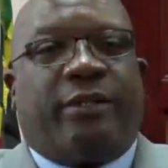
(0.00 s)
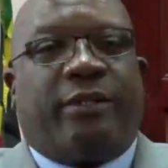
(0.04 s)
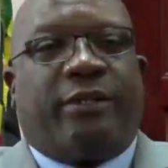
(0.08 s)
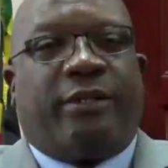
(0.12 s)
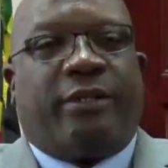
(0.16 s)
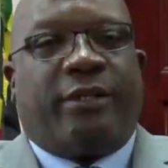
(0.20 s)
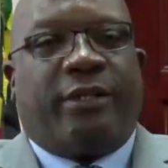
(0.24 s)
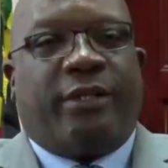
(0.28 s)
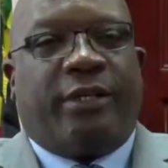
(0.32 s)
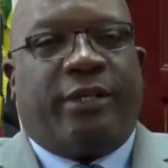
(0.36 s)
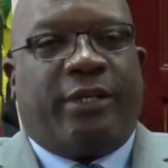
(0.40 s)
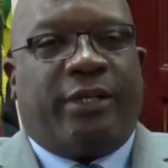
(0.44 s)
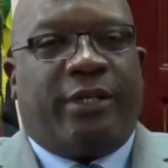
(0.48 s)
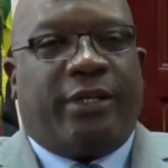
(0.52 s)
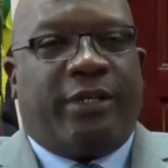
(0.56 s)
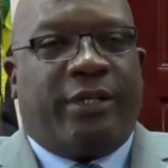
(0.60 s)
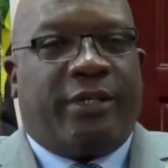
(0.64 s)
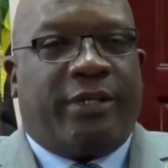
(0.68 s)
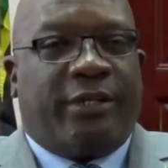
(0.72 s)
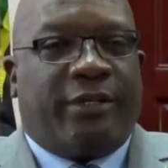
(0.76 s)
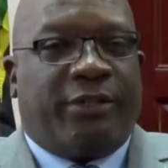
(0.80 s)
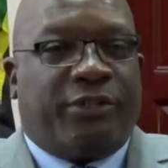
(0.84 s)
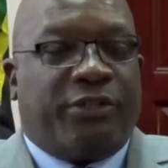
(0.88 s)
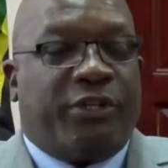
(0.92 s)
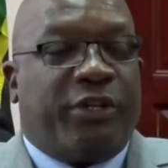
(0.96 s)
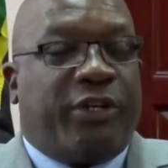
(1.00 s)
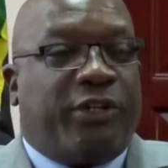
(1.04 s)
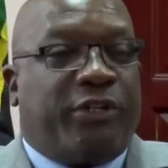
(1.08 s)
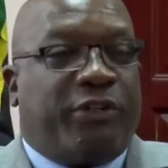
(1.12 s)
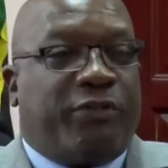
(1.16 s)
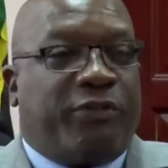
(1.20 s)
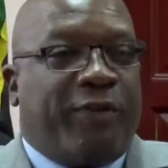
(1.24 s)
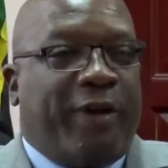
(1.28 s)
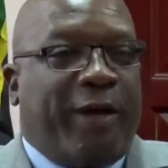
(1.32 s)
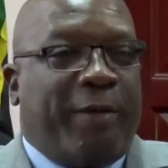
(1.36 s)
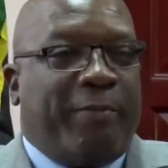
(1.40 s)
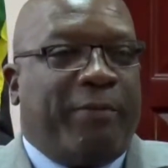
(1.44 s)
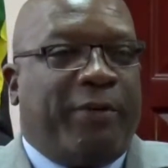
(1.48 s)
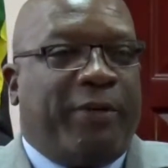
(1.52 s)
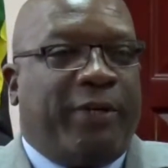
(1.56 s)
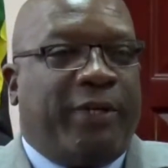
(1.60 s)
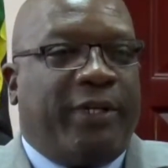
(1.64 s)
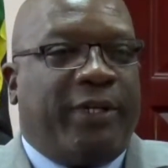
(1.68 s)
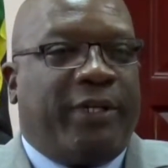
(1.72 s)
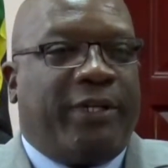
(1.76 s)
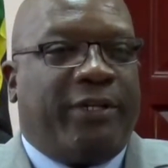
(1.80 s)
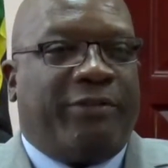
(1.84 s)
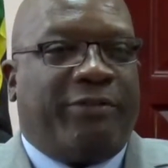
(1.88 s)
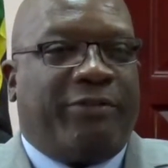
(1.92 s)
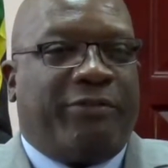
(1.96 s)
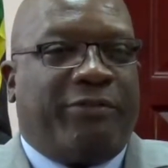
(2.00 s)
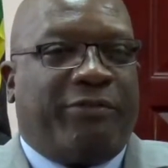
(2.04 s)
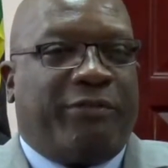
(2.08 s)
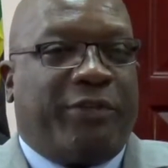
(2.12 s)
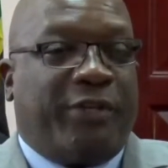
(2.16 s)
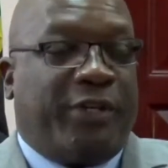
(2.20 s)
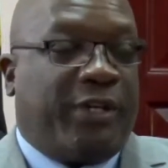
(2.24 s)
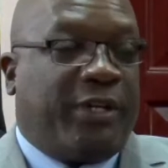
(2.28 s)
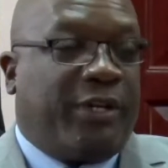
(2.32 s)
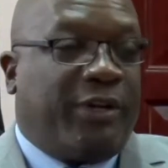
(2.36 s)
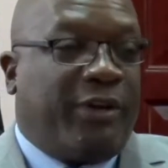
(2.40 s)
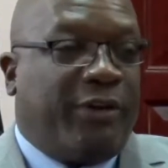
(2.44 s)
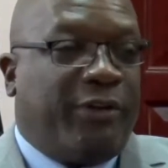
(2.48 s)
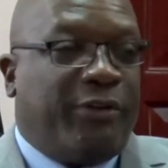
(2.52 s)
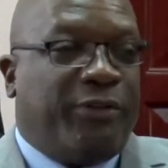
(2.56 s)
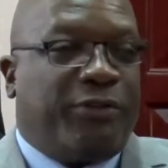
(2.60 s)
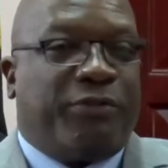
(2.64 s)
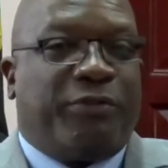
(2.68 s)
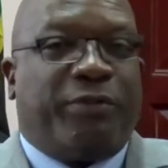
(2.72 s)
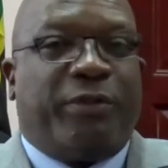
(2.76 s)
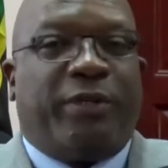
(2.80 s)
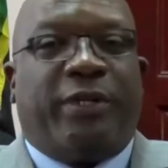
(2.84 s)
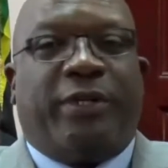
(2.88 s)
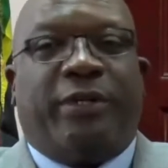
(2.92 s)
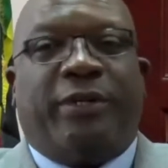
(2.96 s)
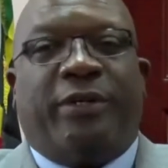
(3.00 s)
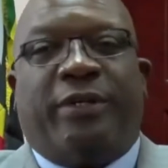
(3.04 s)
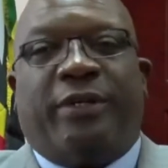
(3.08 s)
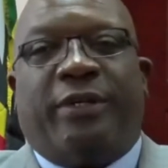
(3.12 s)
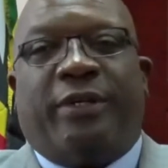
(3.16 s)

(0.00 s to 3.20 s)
to the church family, for the country,